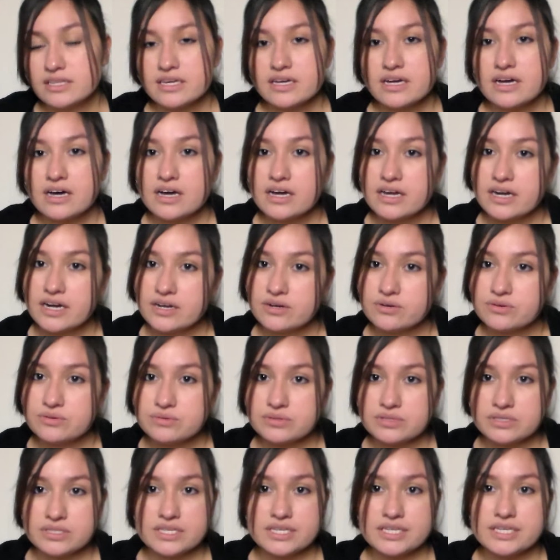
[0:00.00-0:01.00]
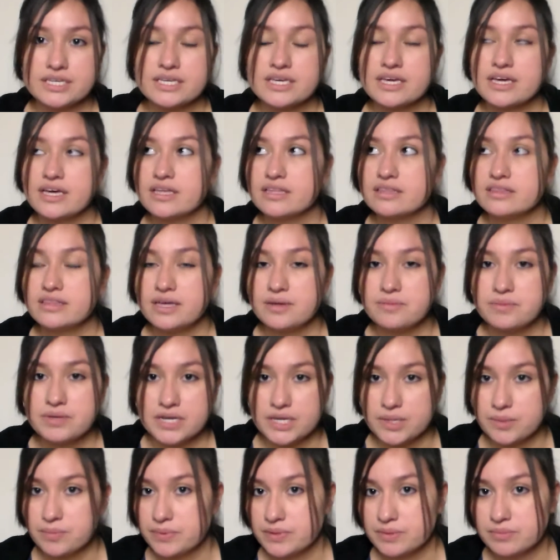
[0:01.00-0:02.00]
Thank God I don't really get that
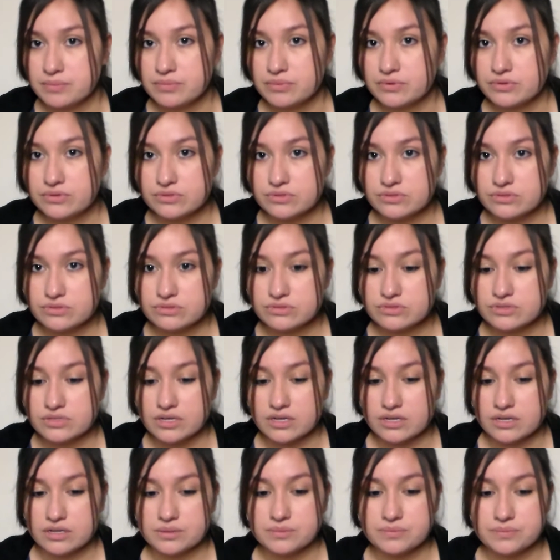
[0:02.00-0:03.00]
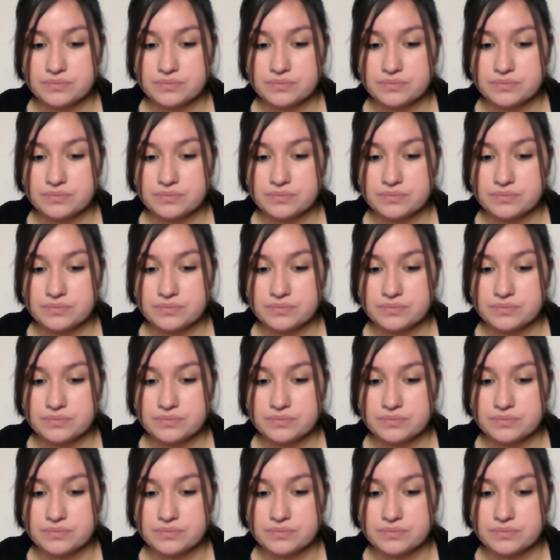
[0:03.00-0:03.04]
many pimples.